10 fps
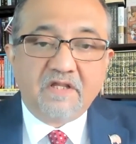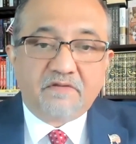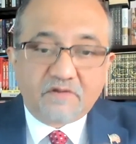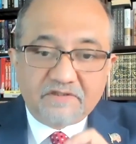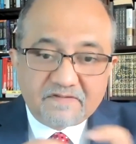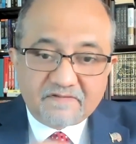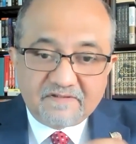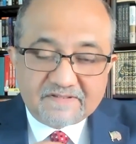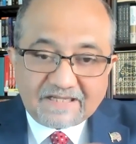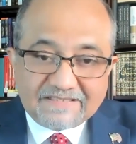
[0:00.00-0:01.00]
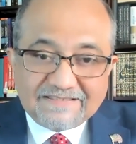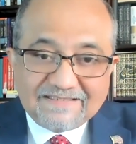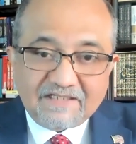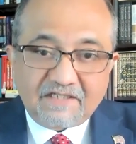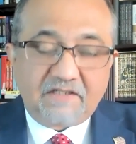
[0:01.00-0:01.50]
So this this
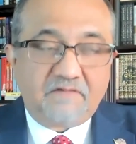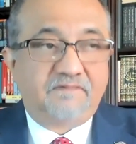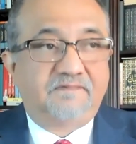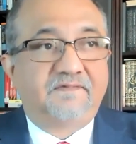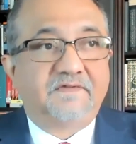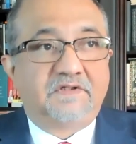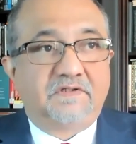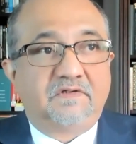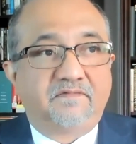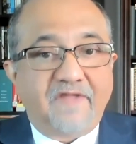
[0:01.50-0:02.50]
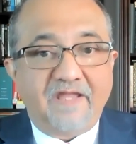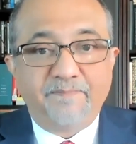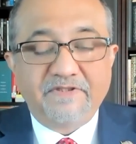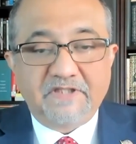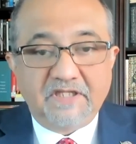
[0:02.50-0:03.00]
idea of uh, of
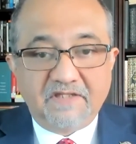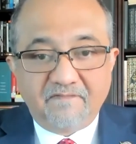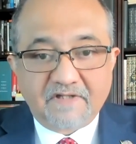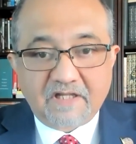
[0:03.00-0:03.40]
empathy